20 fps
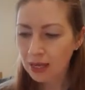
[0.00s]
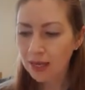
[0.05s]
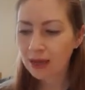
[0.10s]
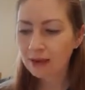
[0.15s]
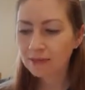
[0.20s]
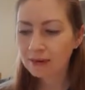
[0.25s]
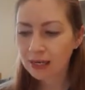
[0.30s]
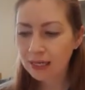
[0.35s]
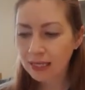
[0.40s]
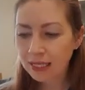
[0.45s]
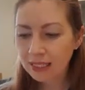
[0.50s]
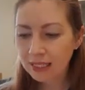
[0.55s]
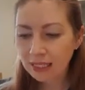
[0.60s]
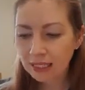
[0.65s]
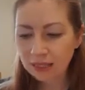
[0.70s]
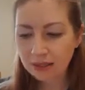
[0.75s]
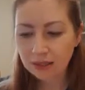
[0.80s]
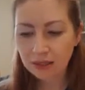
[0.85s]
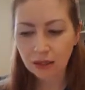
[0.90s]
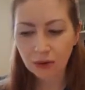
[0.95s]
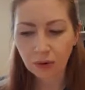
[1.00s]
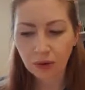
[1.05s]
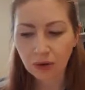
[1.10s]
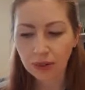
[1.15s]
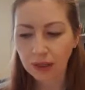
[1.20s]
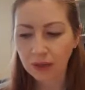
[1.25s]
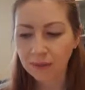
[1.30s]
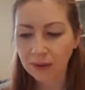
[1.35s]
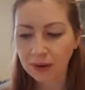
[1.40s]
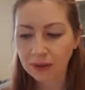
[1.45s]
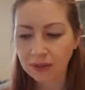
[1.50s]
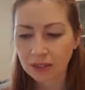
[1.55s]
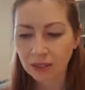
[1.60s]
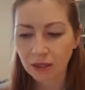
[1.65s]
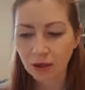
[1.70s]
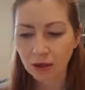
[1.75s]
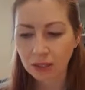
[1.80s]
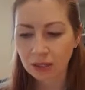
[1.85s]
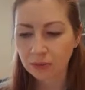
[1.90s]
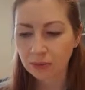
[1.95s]
If Lisa doesn't know anything about
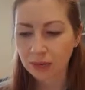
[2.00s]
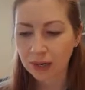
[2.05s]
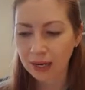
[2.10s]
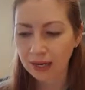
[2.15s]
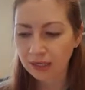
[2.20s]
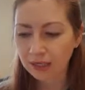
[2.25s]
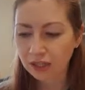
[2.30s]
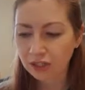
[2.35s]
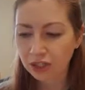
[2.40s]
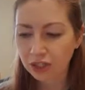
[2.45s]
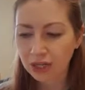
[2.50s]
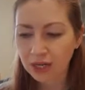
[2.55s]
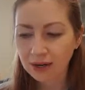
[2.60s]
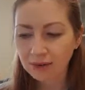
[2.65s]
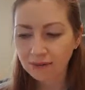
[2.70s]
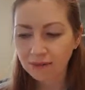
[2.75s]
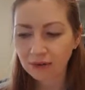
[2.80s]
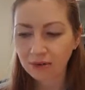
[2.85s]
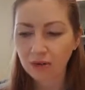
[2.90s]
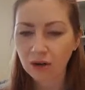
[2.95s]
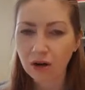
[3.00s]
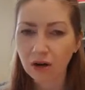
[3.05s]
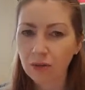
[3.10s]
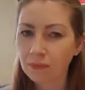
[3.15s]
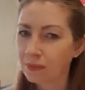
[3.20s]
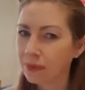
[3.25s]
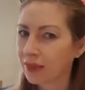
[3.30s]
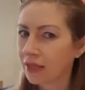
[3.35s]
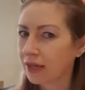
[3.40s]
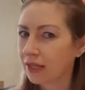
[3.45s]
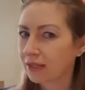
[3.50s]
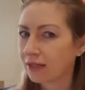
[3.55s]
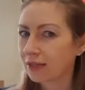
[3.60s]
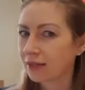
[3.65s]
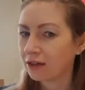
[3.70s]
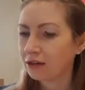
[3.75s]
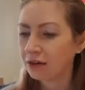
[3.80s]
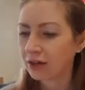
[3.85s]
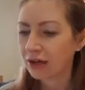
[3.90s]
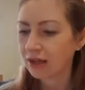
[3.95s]
his college plans, she and Phil can't be that
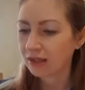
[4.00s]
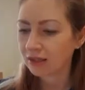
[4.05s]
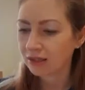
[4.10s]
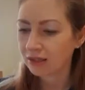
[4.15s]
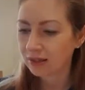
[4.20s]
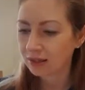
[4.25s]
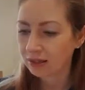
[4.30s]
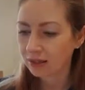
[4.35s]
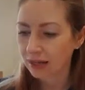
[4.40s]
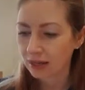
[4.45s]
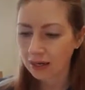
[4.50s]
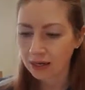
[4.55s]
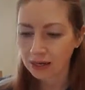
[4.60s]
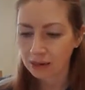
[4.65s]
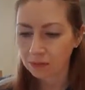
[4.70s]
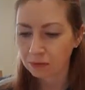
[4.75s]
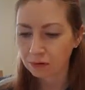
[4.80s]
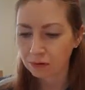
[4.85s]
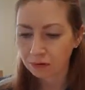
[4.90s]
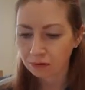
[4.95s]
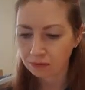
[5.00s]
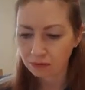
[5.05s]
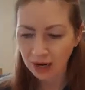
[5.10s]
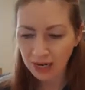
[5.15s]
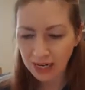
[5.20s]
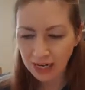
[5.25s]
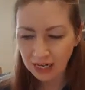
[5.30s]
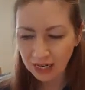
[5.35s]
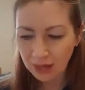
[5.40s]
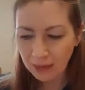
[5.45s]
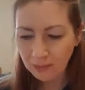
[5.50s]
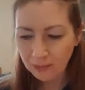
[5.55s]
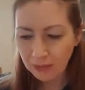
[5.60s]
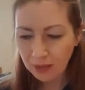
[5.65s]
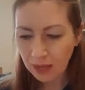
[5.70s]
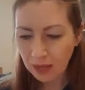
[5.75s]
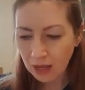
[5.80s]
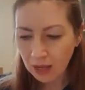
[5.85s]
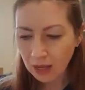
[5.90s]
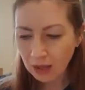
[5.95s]
serious anymore, right?
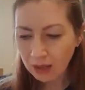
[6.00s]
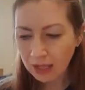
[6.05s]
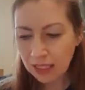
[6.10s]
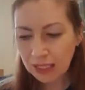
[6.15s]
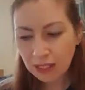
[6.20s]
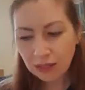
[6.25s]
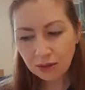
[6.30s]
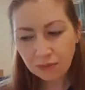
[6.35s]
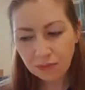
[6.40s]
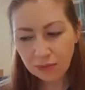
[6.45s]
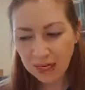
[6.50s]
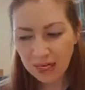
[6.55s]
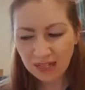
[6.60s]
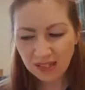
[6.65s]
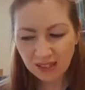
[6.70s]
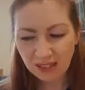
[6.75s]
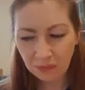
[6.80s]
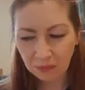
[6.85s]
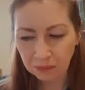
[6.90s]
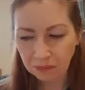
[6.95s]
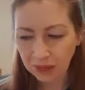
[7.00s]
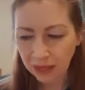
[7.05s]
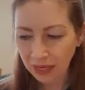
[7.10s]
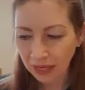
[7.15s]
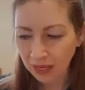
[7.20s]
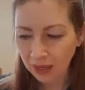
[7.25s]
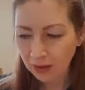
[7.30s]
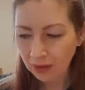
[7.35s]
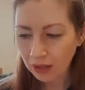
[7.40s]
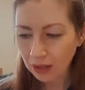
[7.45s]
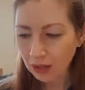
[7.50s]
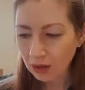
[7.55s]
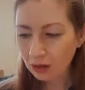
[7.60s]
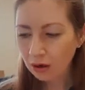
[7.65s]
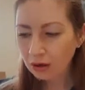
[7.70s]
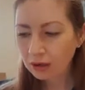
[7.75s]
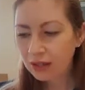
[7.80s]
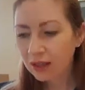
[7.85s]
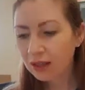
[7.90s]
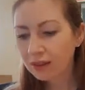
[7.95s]
This could mean something.
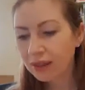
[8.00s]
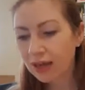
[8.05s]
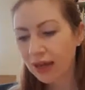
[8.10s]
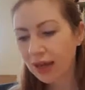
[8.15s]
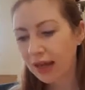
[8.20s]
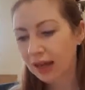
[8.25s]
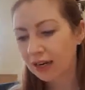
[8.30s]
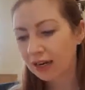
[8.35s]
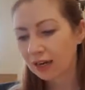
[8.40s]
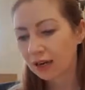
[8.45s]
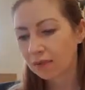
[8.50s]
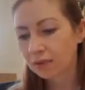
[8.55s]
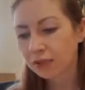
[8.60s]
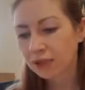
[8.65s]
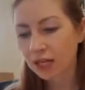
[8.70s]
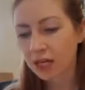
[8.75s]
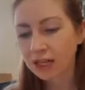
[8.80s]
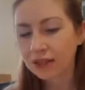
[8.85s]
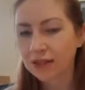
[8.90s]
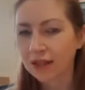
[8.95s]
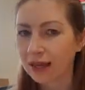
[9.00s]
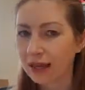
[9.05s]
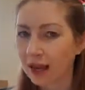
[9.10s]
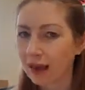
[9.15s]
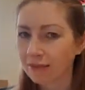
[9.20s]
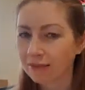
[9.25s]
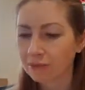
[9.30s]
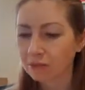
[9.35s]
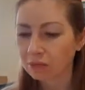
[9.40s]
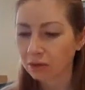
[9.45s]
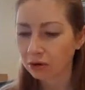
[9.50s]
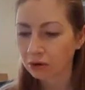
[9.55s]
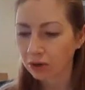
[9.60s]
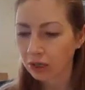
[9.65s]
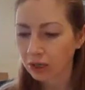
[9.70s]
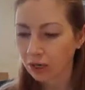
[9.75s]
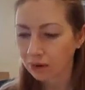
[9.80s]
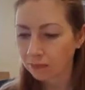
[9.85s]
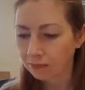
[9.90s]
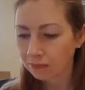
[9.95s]
On the other hand, I'm certain they haven't
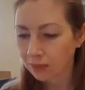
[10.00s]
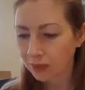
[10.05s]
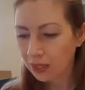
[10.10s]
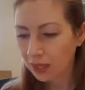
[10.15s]
broken up.